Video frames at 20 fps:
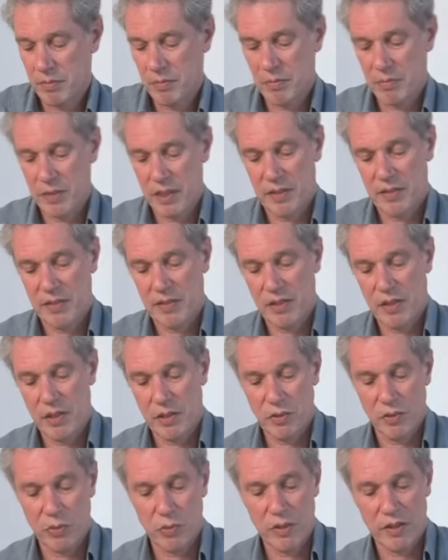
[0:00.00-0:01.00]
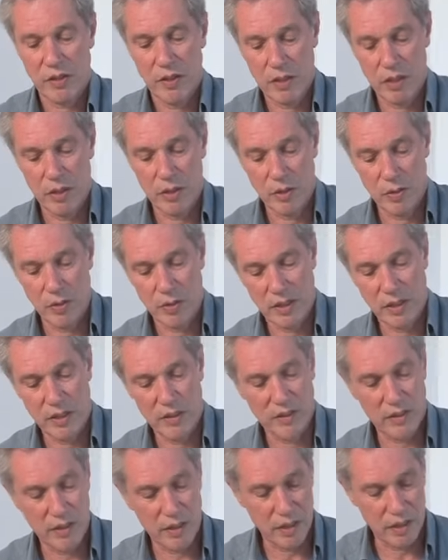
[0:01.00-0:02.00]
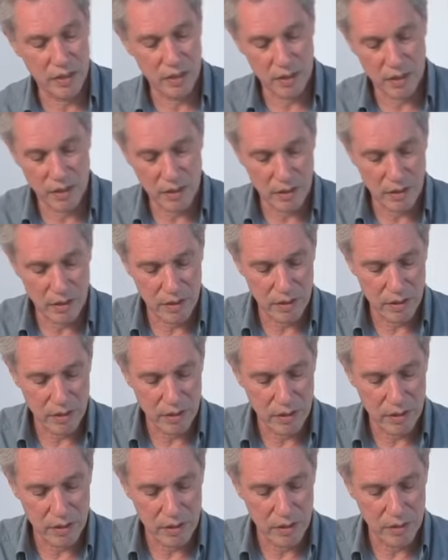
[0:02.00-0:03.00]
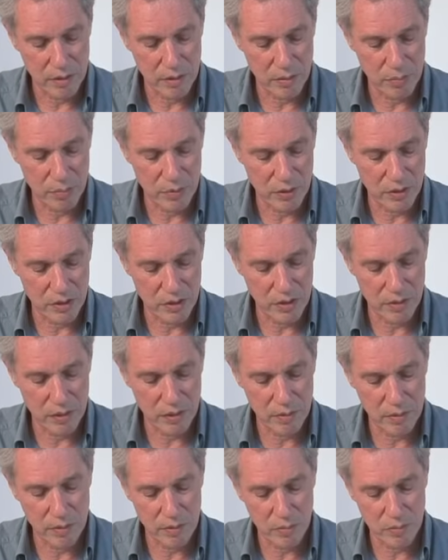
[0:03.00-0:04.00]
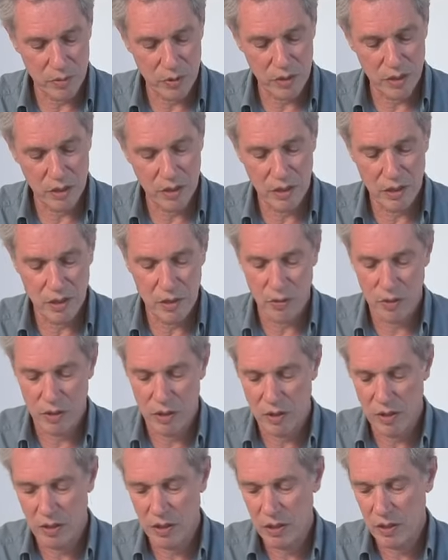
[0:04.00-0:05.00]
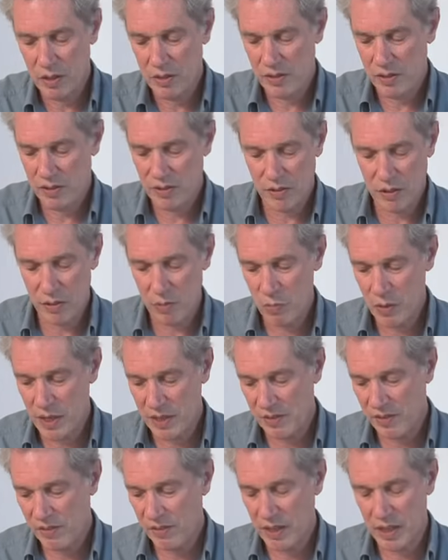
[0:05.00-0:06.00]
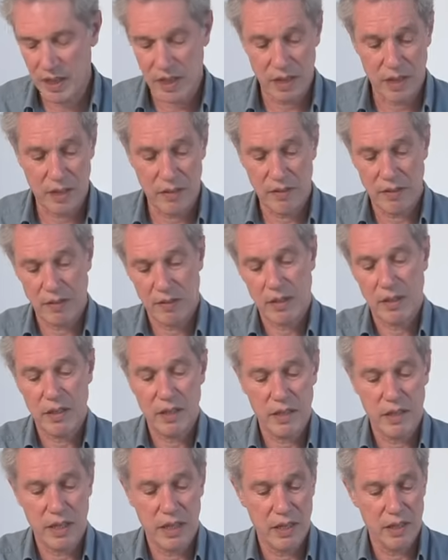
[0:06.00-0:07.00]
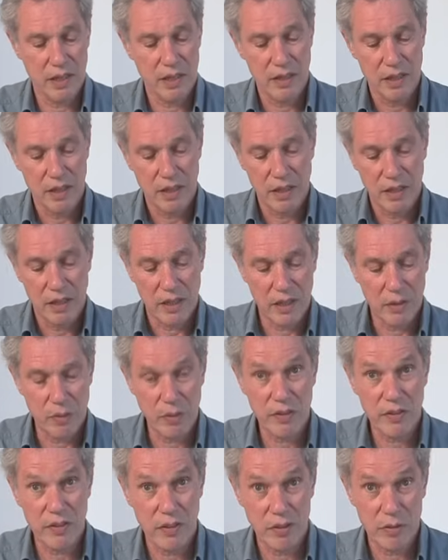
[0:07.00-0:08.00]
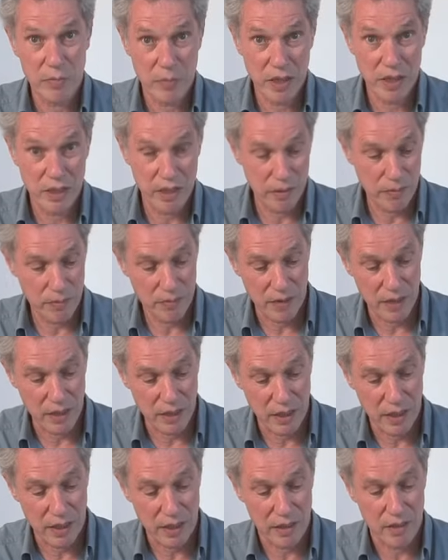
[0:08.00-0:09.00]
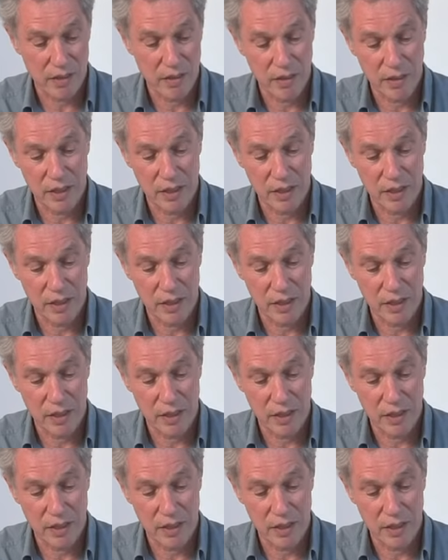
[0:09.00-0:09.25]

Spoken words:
My secret with glue is you put the glue on just on one side, and then I always use my little finger.